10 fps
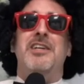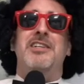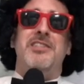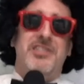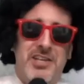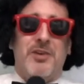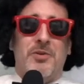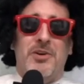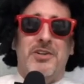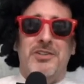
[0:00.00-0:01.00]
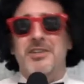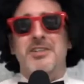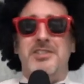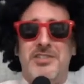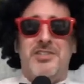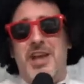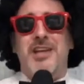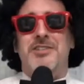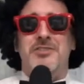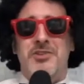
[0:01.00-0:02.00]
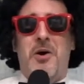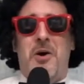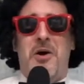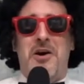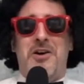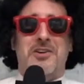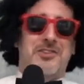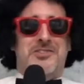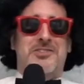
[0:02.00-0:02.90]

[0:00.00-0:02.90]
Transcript: Cyril St. George.